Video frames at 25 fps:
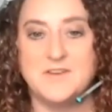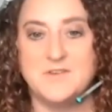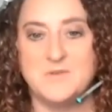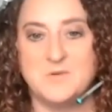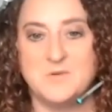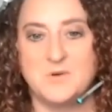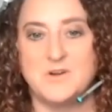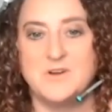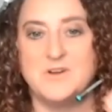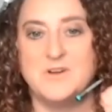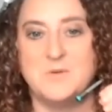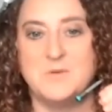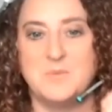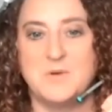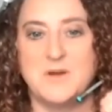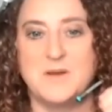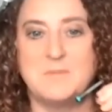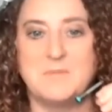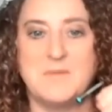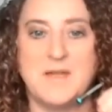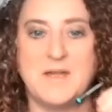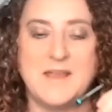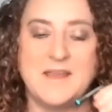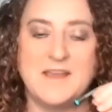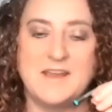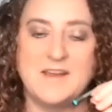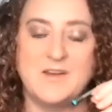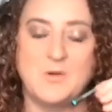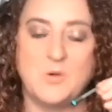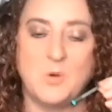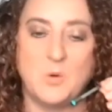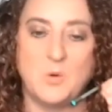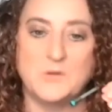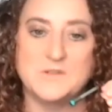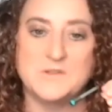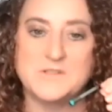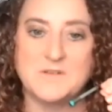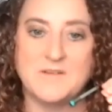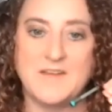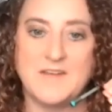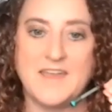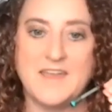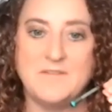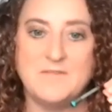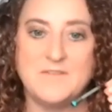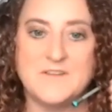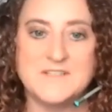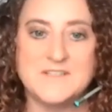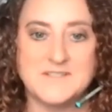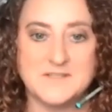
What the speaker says: in order to bring my goal to life?